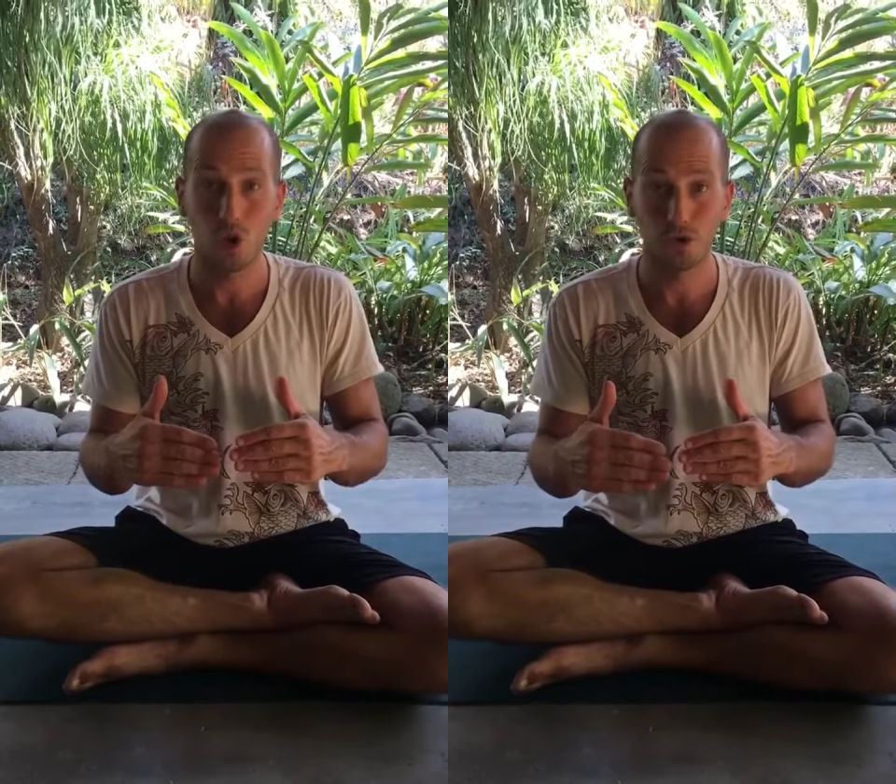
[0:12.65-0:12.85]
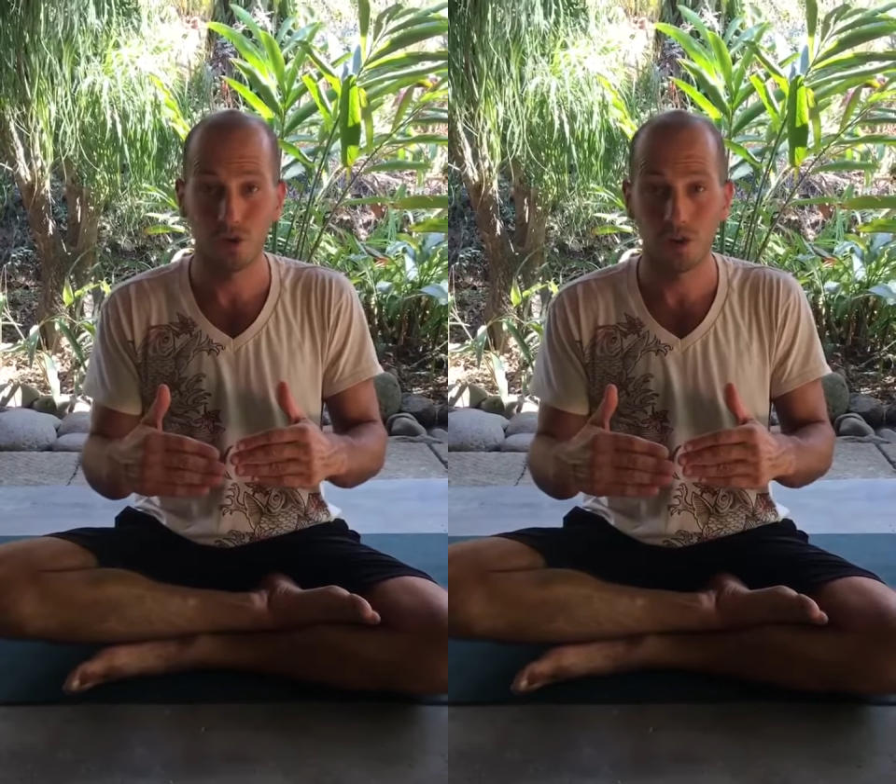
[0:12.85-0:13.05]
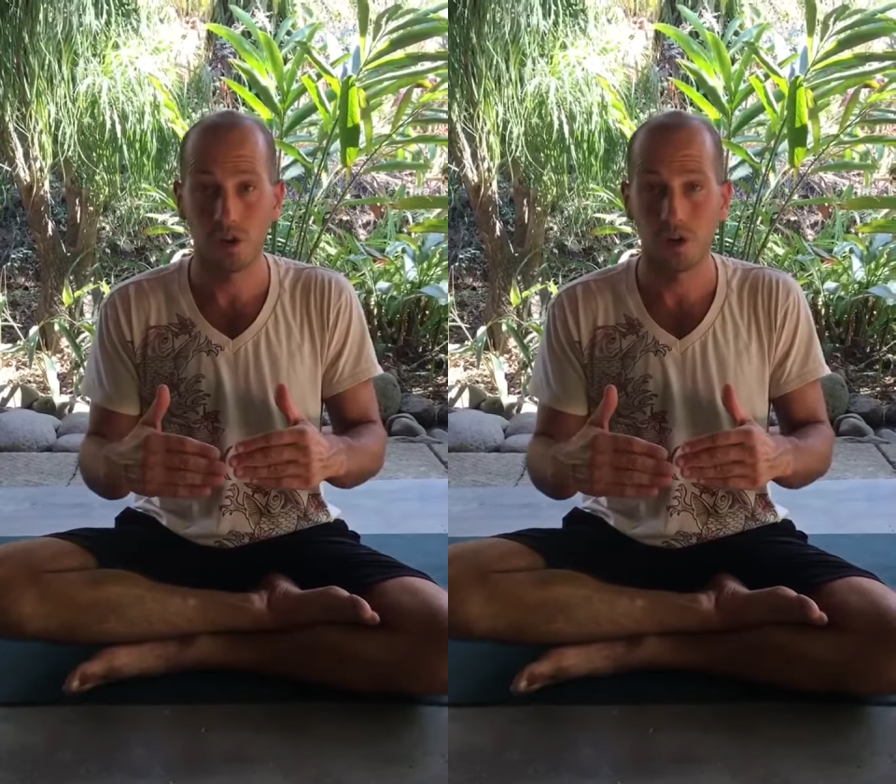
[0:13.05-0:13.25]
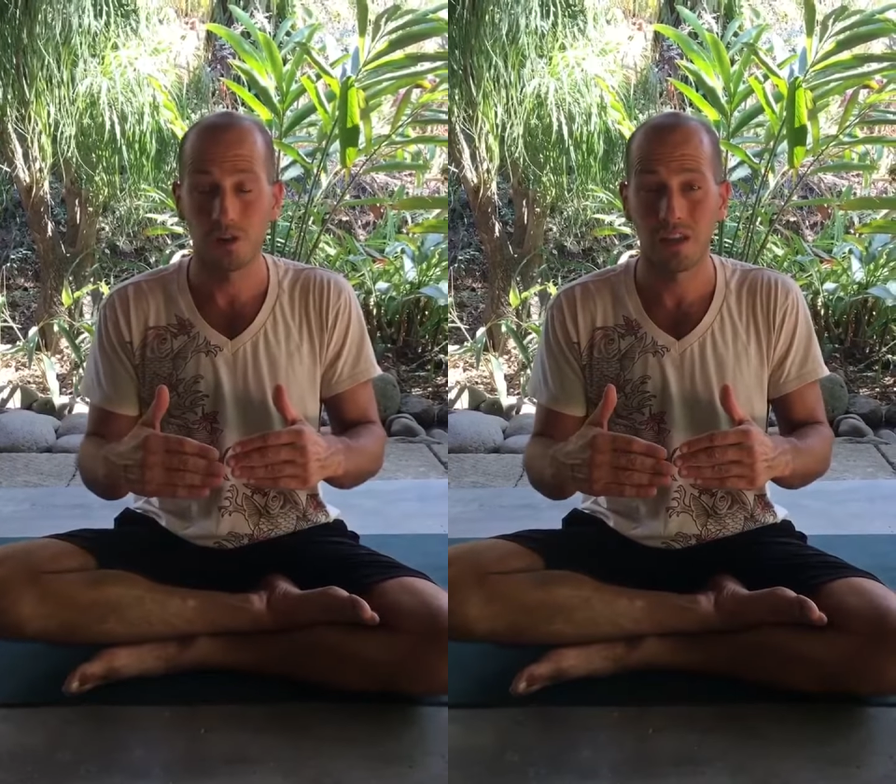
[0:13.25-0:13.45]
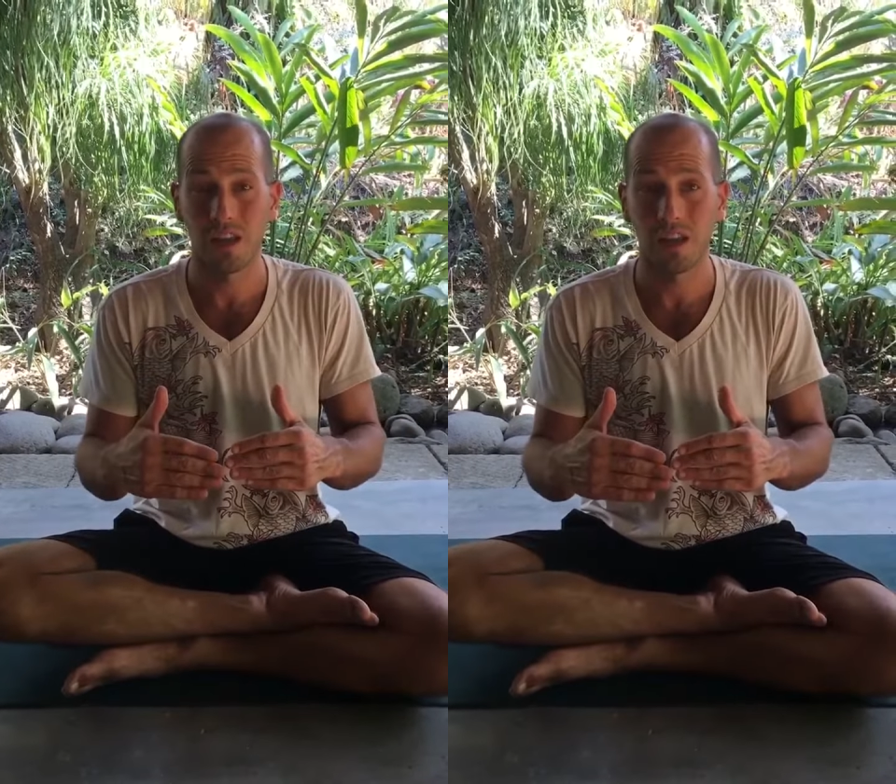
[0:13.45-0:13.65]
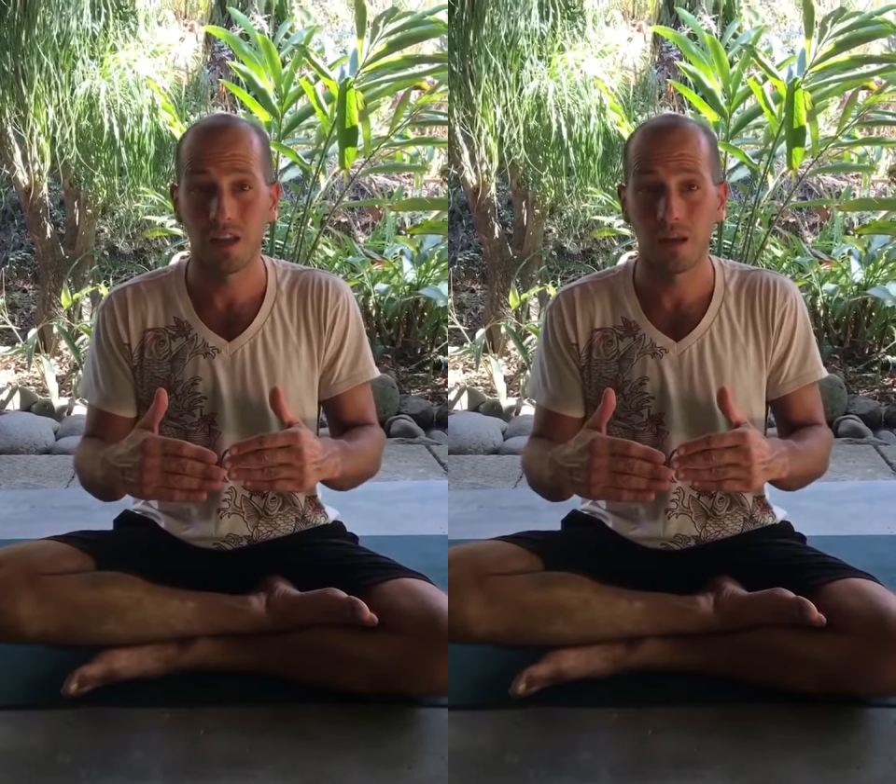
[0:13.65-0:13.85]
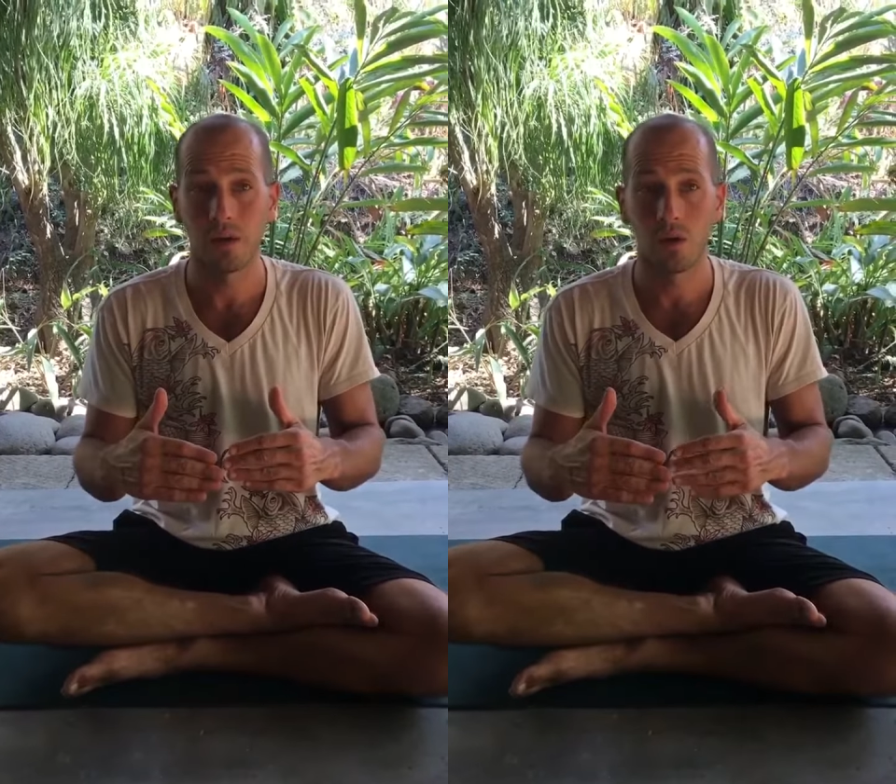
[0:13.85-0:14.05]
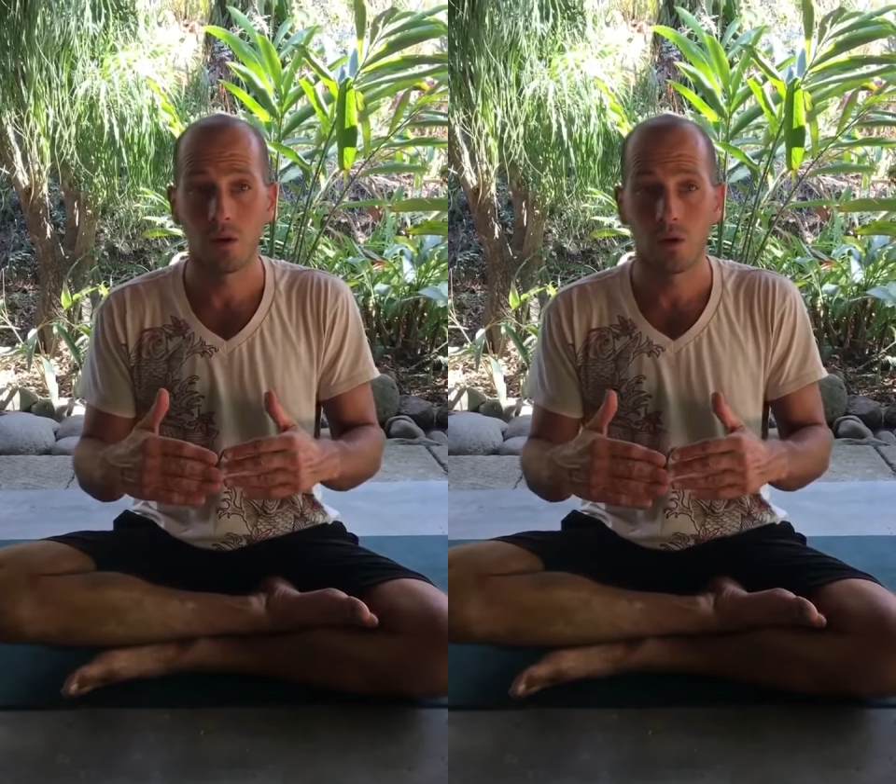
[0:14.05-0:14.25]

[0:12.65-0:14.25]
altered in our day